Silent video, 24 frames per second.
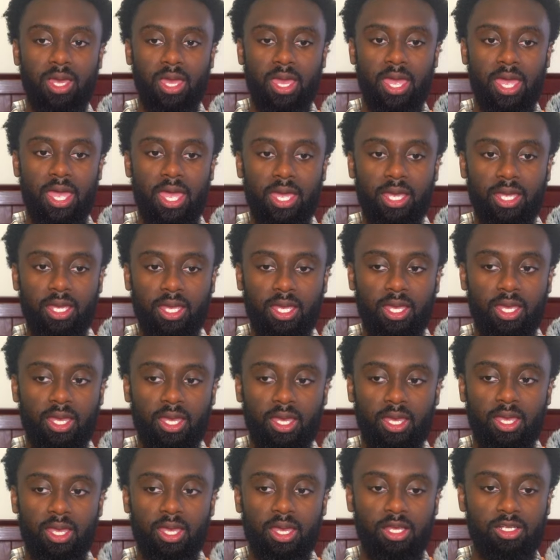heck
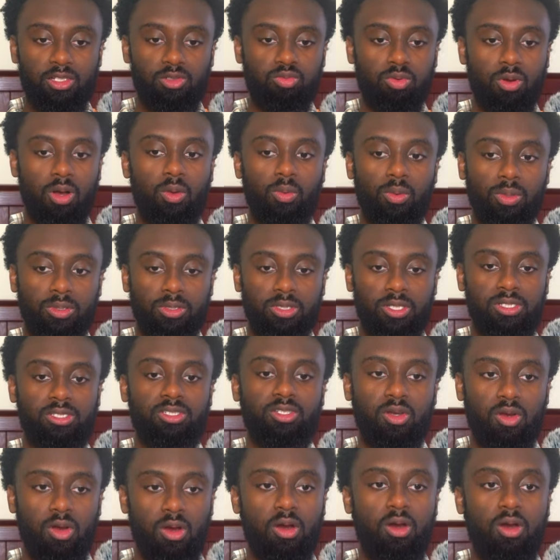is wrong with this
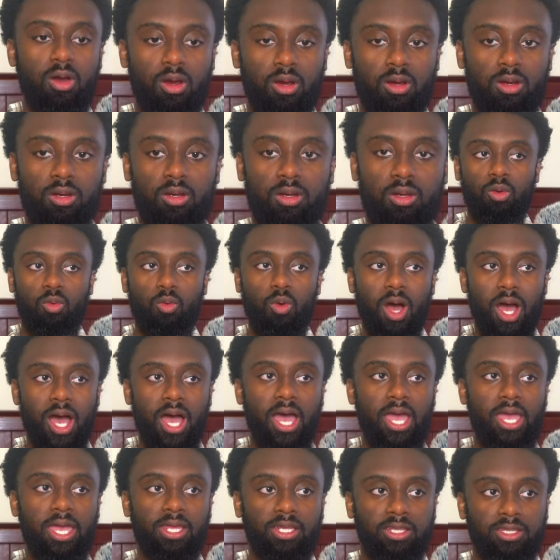car?
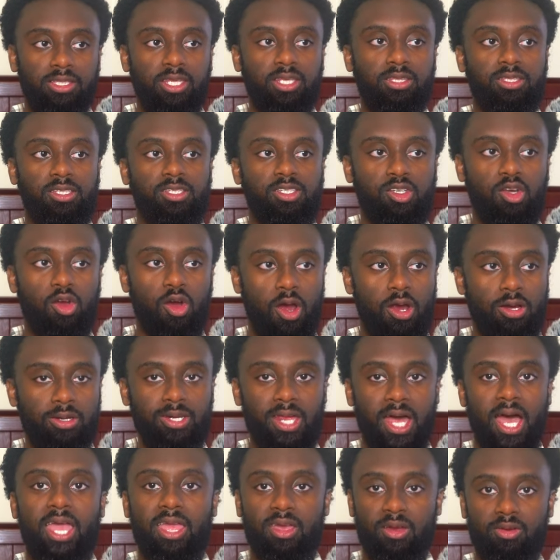Why did this car
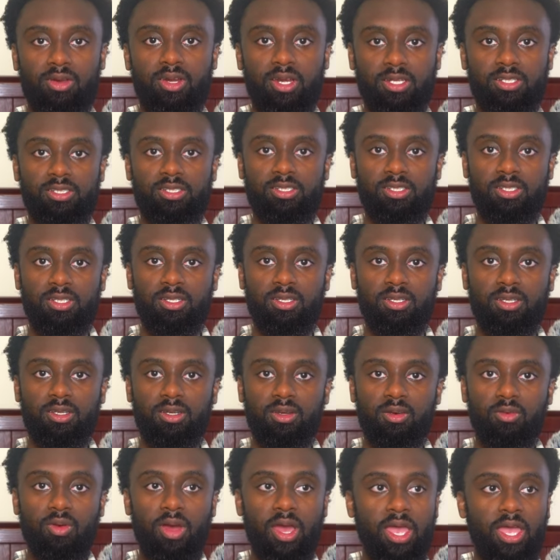die on us?
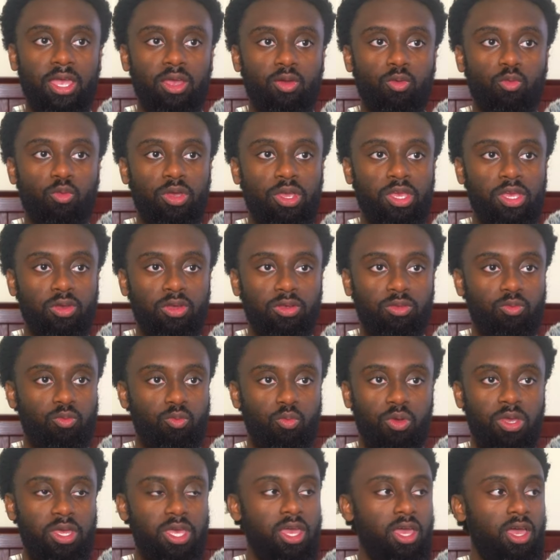right? We
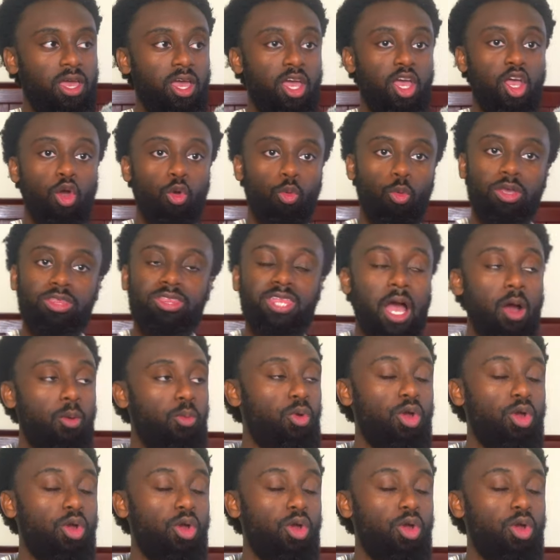thought we